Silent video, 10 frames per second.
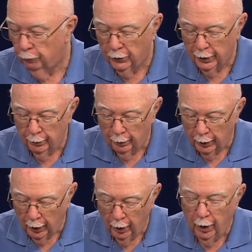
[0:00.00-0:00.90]
Oh, really?
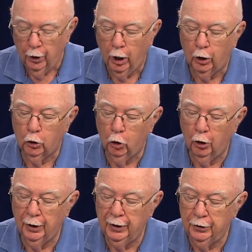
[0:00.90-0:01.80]

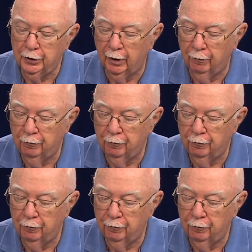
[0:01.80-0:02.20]
According to